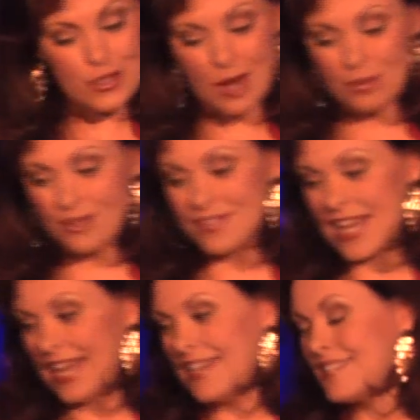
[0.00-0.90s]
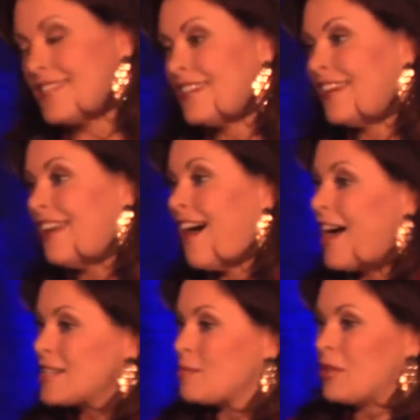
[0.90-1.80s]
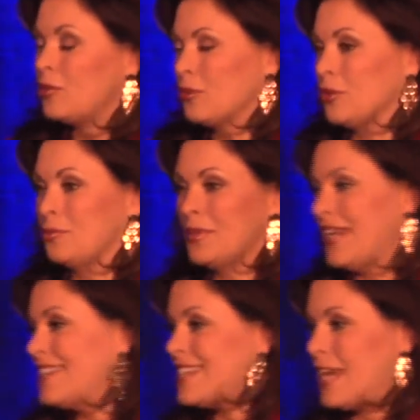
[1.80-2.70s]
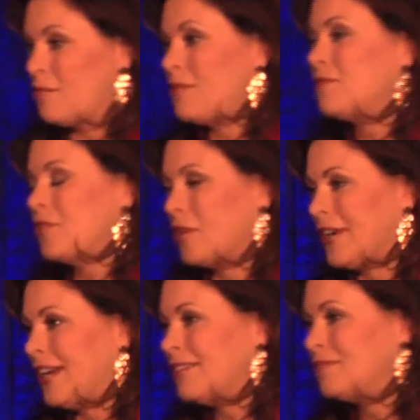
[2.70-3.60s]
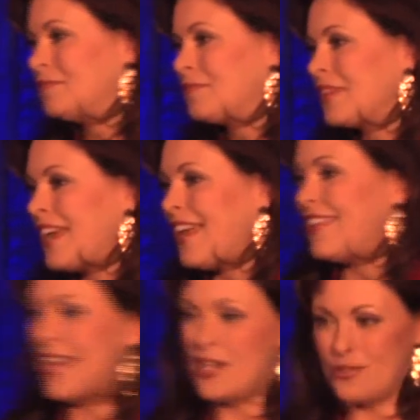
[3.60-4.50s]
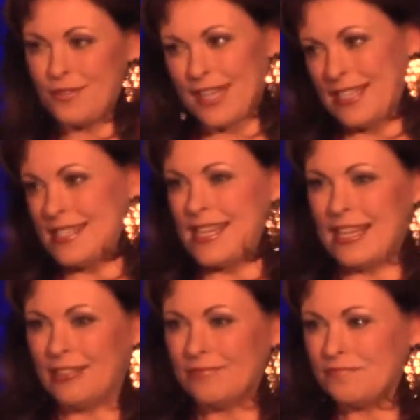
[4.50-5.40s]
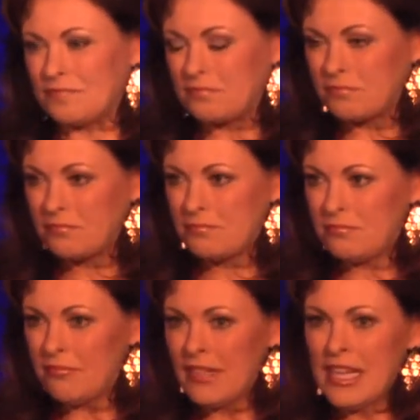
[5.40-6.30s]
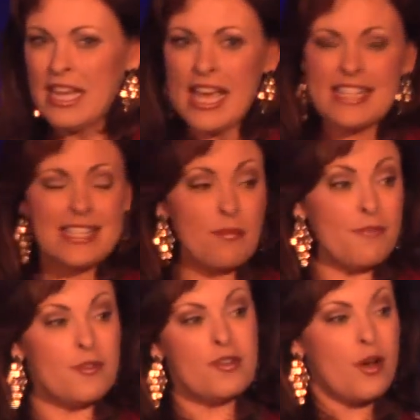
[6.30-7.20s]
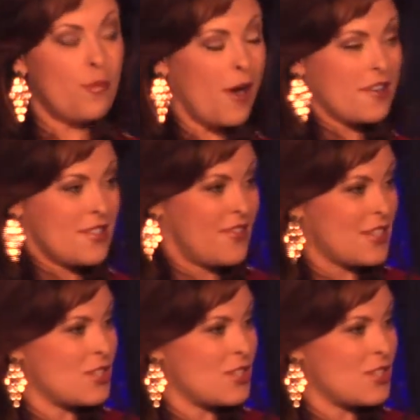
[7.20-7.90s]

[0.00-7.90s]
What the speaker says: couple of days in a hospital room in Tampa, Florida, at the age of 19. And some of you know parts of this